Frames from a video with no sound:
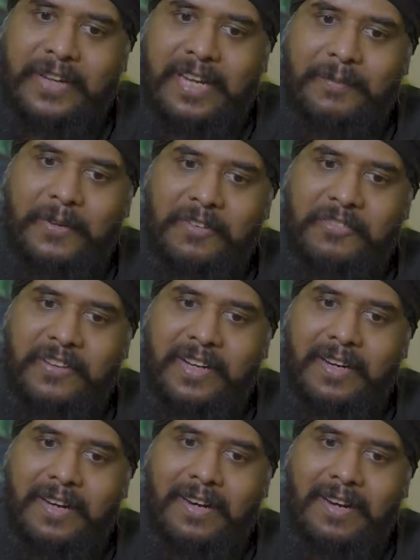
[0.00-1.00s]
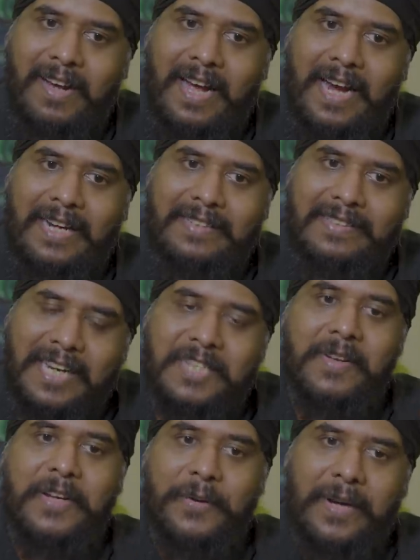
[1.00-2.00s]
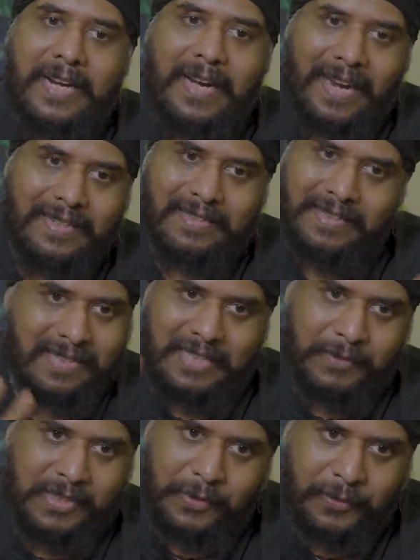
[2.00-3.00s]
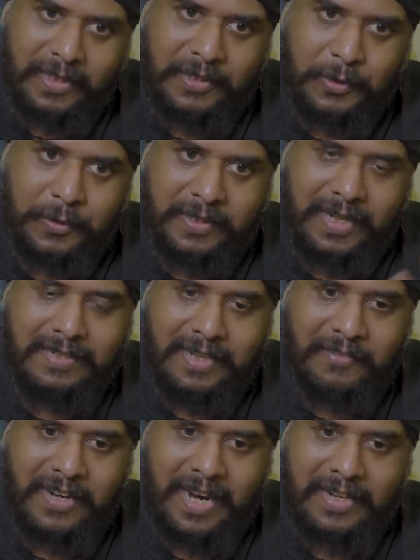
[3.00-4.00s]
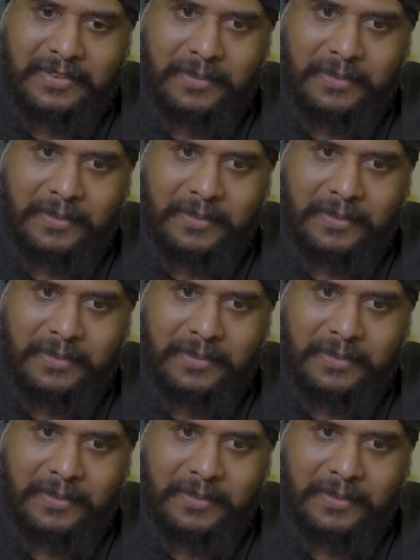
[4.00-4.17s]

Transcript: Keep your finger and that's when you get access. These were the only two things that we had.